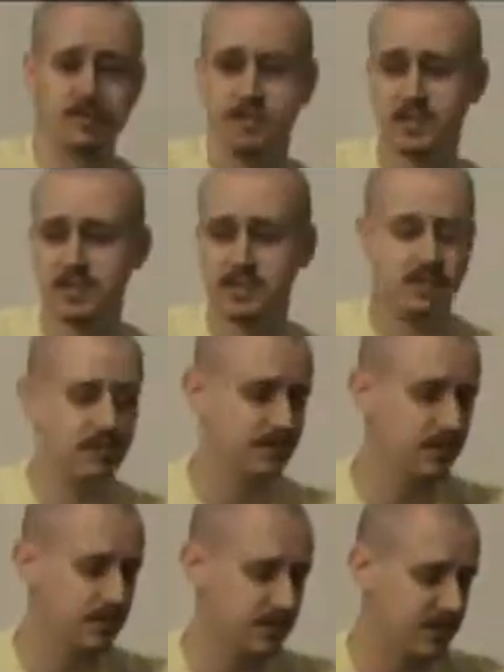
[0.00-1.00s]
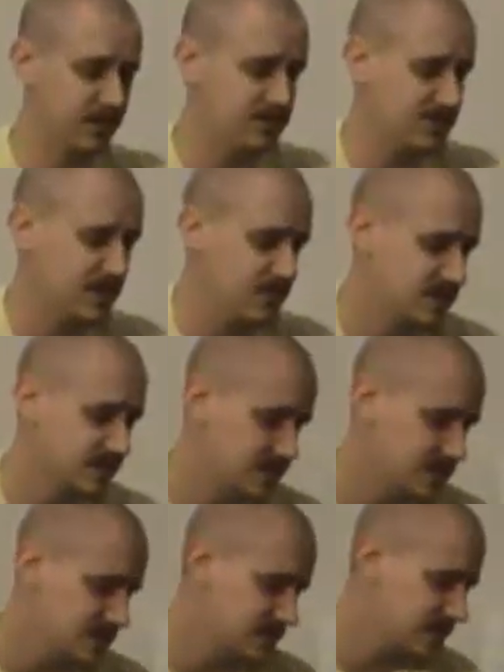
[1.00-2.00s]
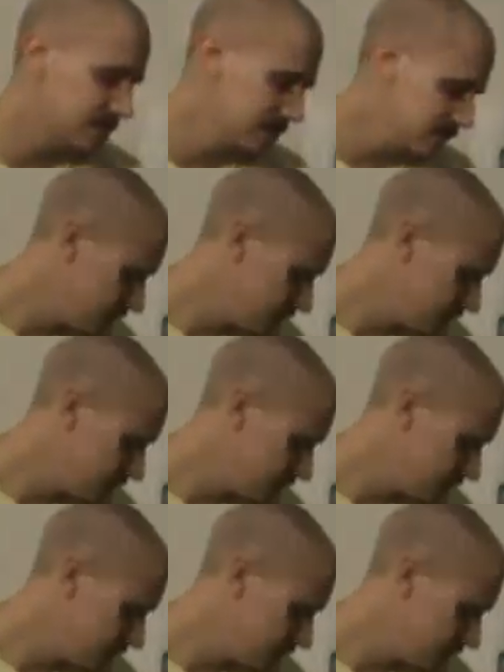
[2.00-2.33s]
you can see here, I'm going to have some maces,